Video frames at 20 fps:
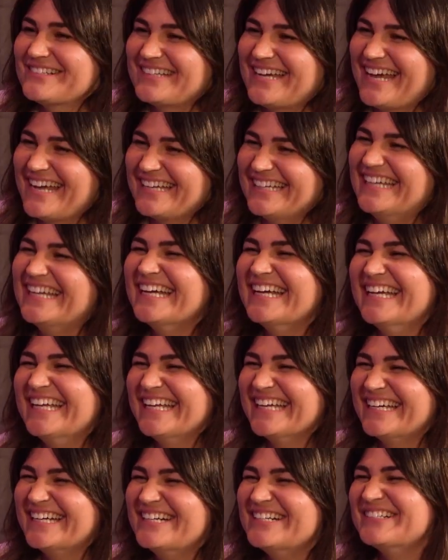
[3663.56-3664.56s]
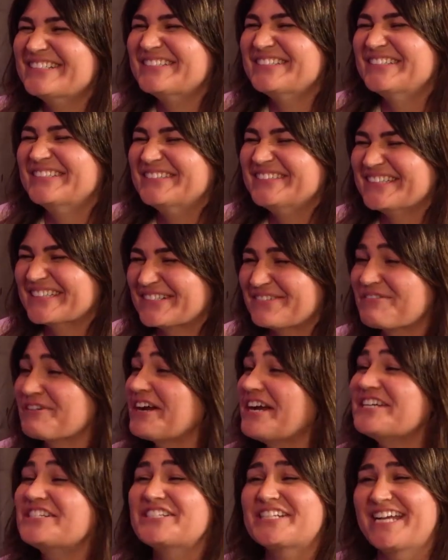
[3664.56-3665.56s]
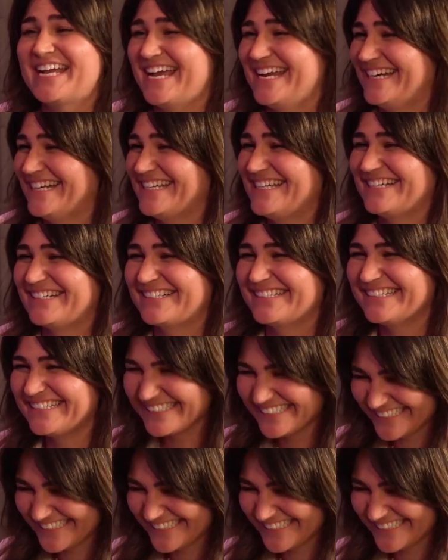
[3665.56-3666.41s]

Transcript: It's okay. We're educating her.